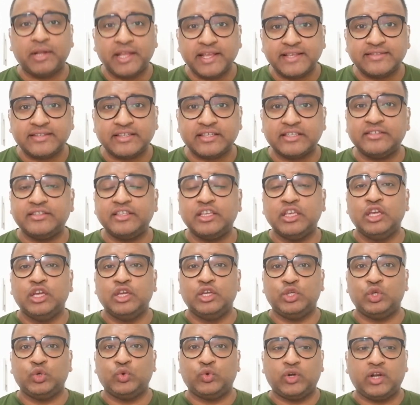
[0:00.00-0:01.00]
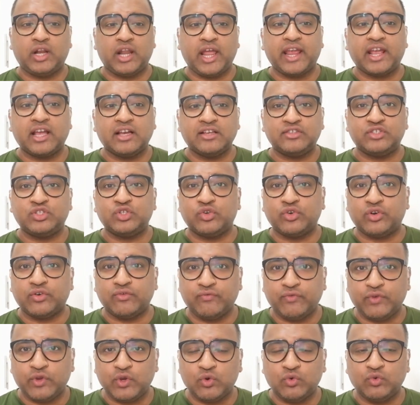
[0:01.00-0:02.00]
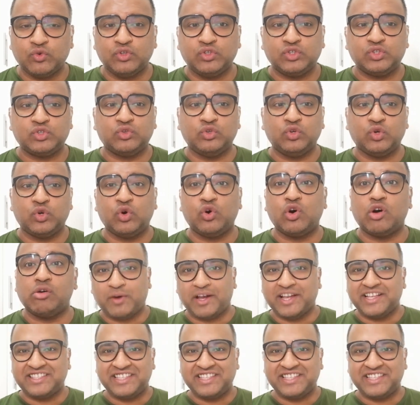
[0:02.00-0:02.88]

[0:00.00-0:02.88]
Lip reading: about the places you would like us to review.